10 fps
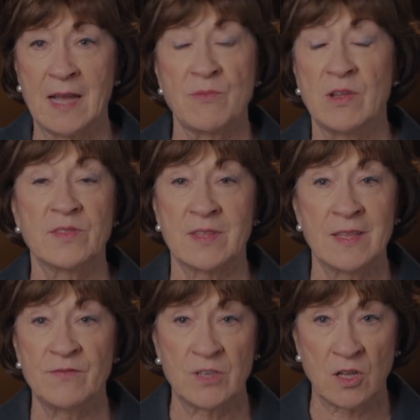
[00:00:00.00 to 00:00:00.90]
I
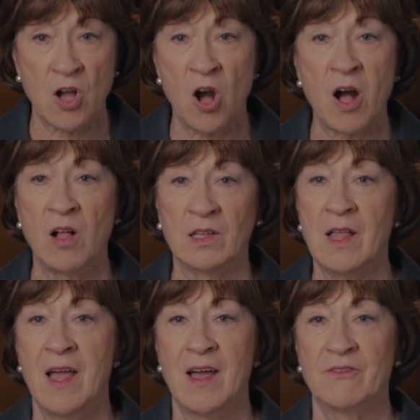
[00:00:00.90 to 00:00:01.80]
received a call
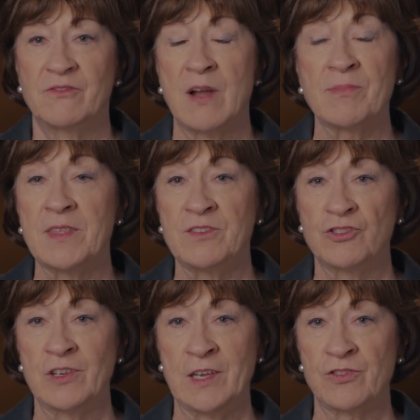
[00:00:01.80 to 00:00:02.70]
from the
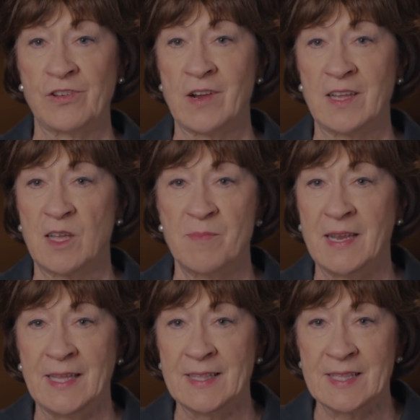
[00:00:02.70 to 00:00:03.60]
Judiciary
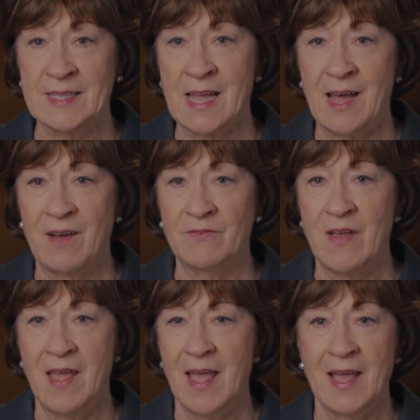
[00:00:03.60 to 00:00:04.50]
Committee staff,
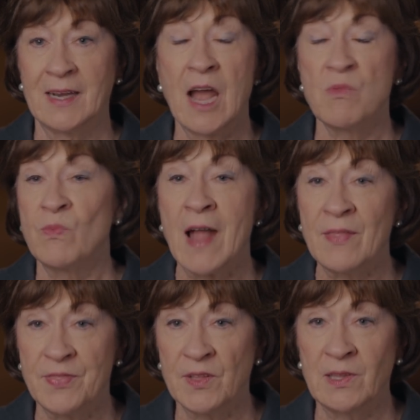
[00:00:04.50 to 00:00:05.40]
and I
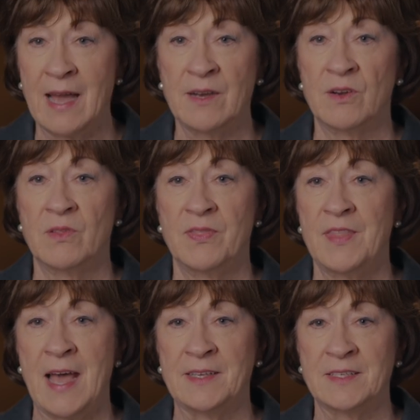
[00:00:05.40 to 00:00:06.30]
read the letter
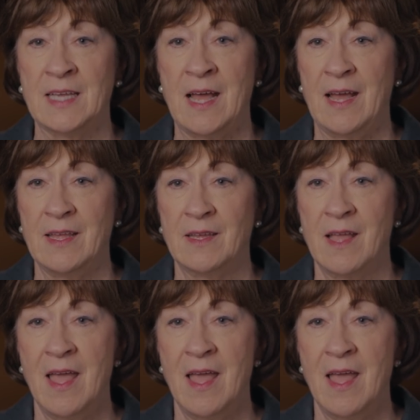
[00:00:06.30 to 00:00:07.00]
that day.